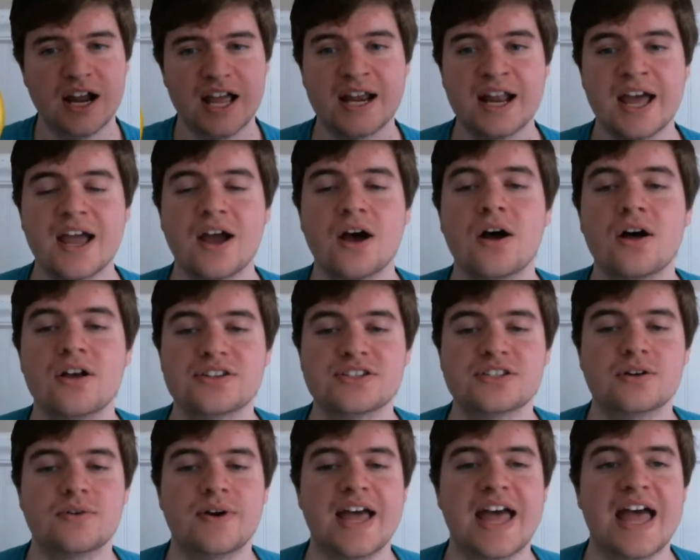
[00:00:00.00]
and I
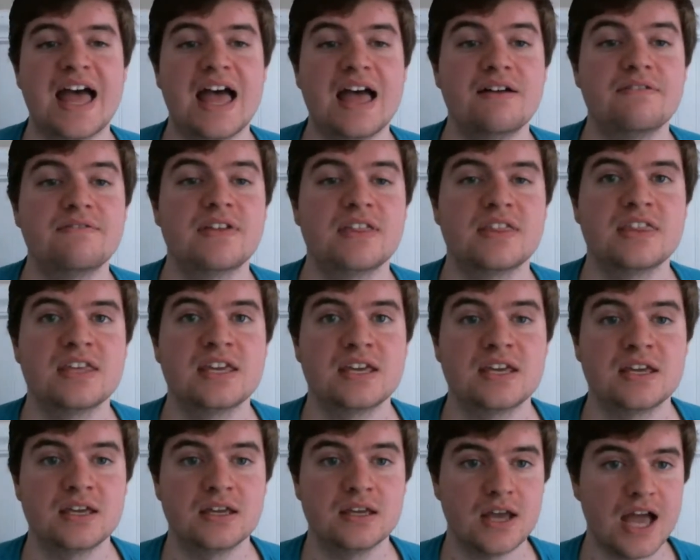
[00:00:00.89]
also have
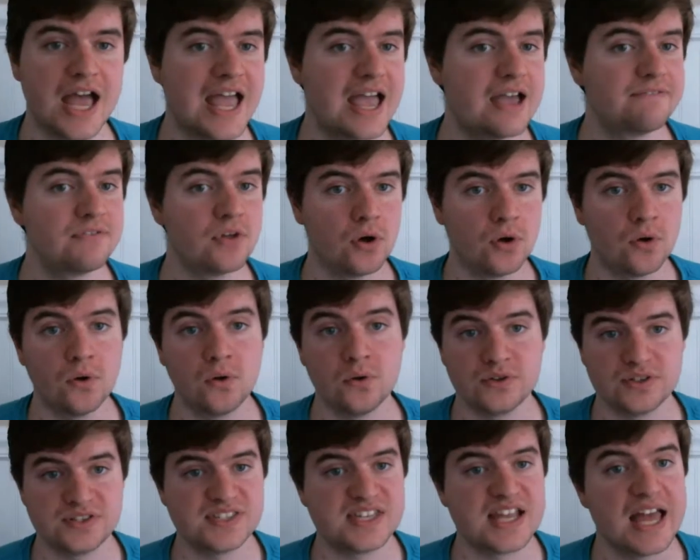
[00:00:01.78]
the I have the
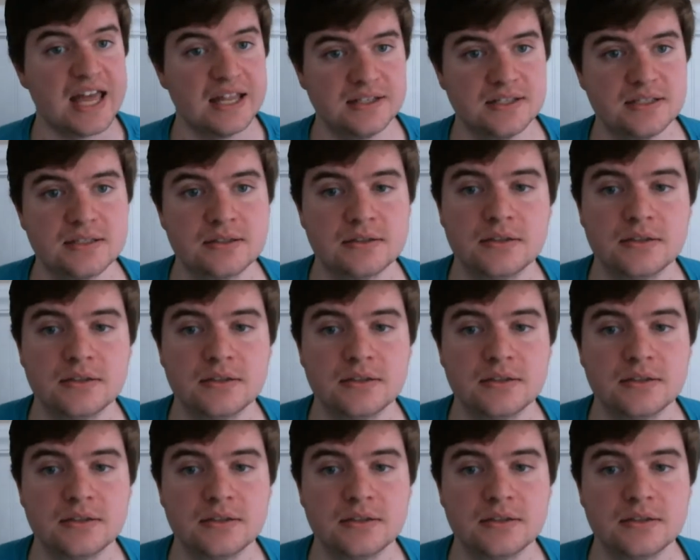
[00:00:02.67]
whole set.